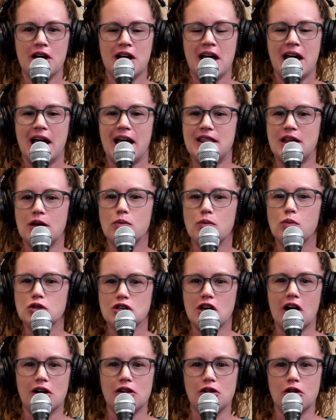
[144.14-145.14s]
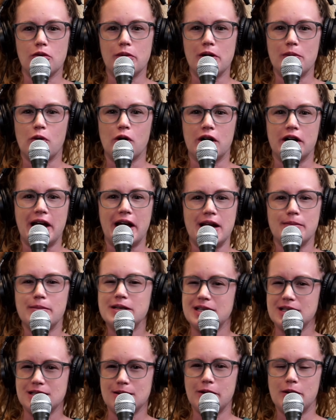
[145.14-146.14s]
And then we'll talk a little bit more. Cannabis
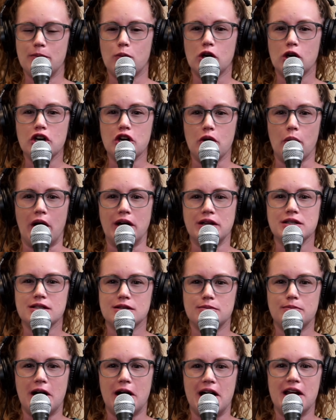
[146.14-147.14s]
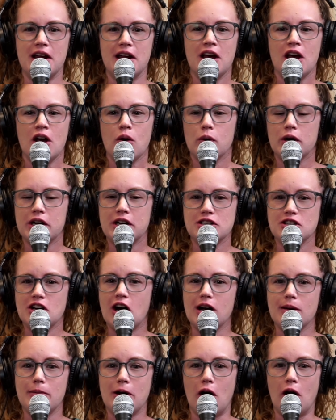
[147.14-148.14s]
is a bit more nuanced, but we're going to talk
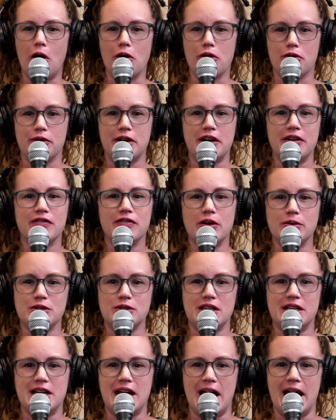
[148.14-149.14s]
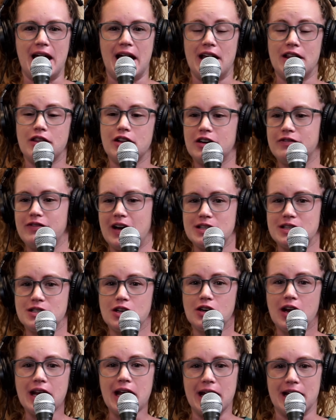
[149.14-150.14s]
about all three of those today and their effects on
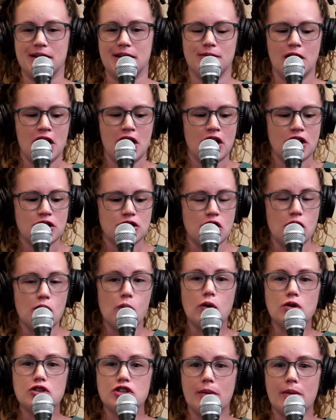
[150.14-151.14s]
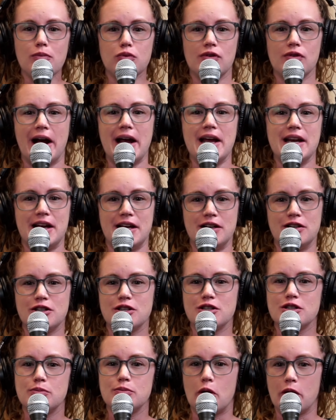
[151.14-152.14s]
headache. So we'll jump right into
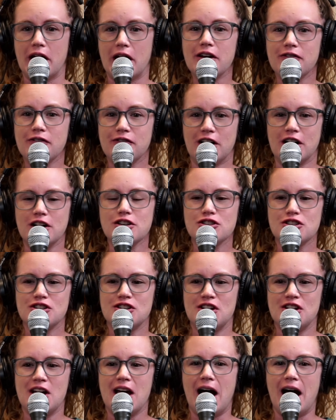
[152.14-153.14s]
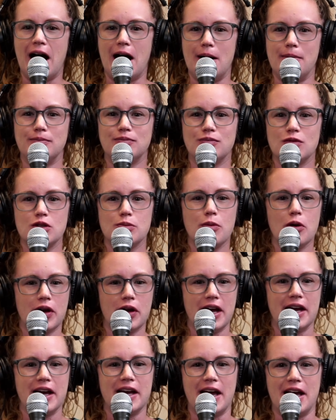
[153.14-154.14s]
smoking first.
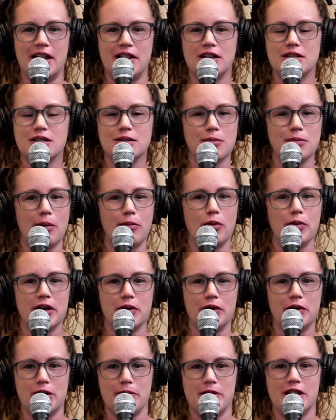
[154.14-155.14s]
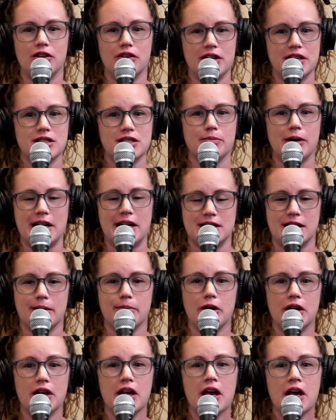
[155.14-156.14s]
Smoking, again, this is probably going to be the least surprising,
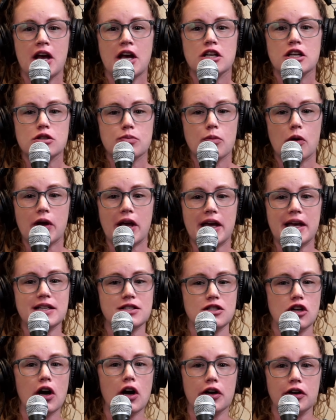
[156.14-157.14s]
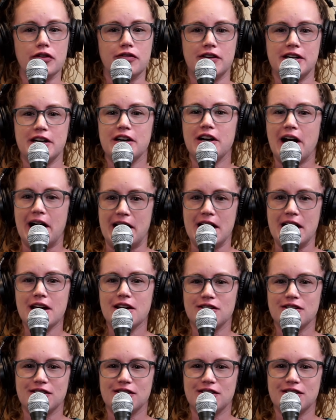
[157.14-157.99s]
but smoking is not good for your headache.